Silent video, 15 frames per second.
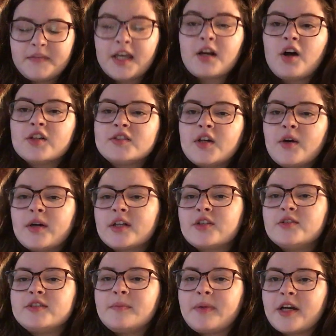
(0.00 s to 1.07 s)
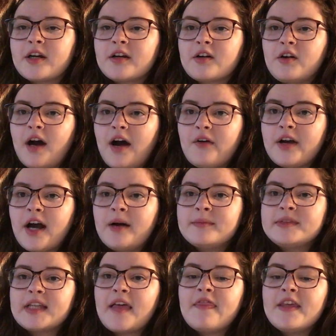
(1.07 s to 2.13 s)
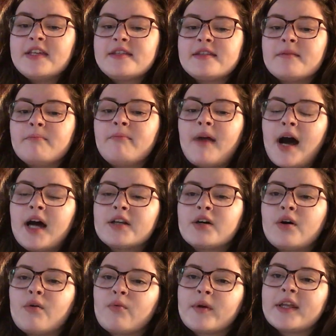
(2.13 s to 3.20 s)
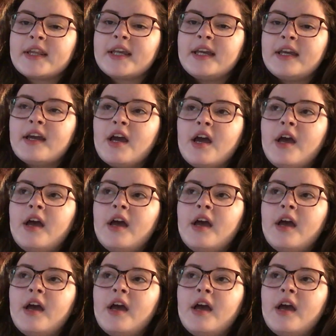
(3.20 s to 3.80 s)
It also includes empirical outcomes, and this model really